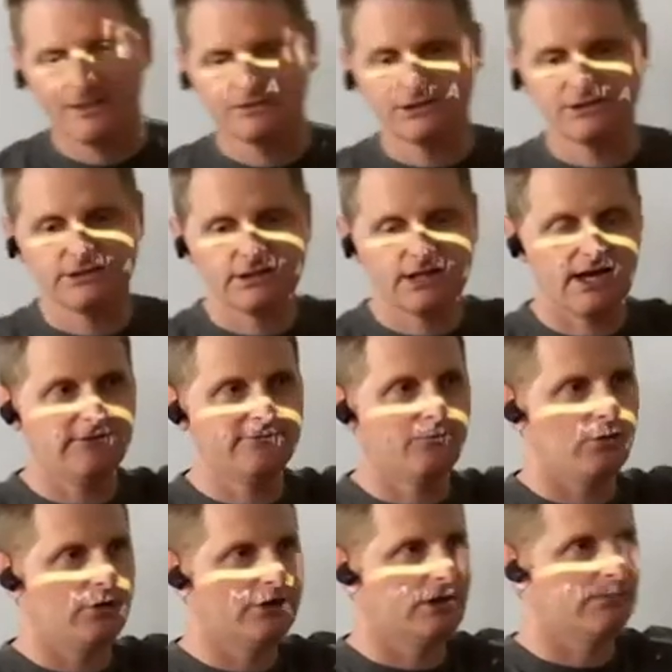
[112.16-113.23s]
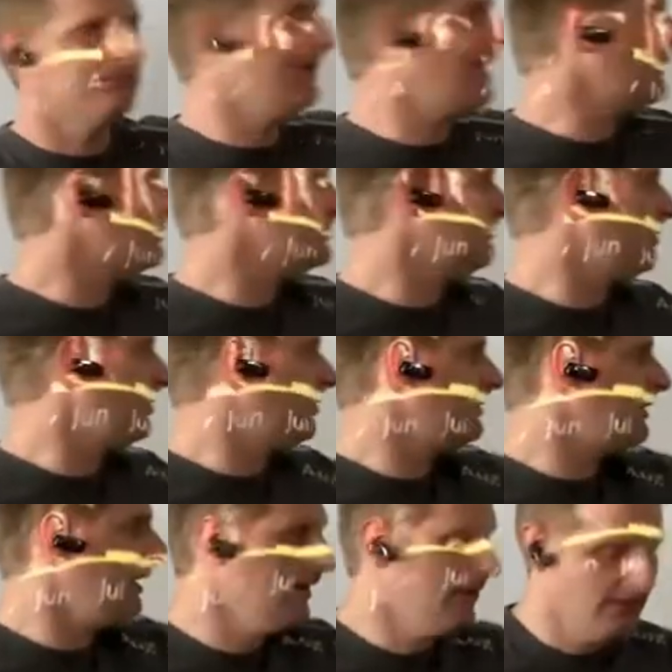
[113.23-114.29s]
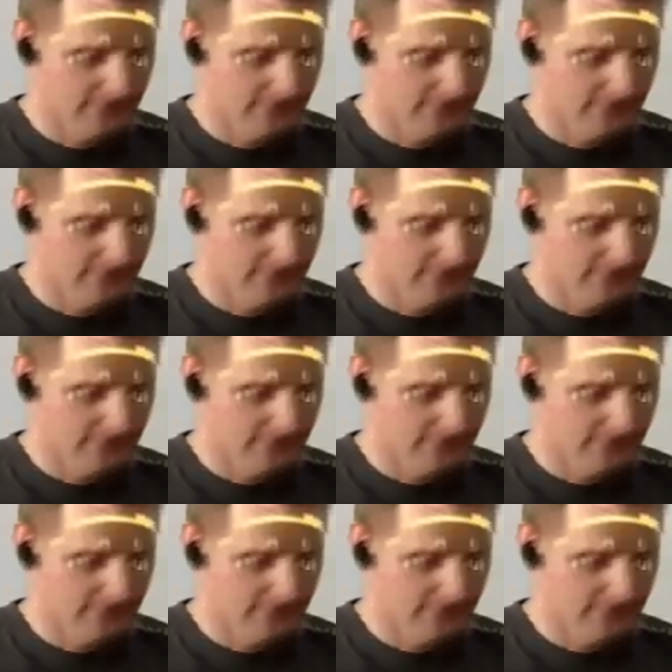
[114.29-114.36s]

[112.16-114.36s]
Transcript: She's in California. Michael's Bologna.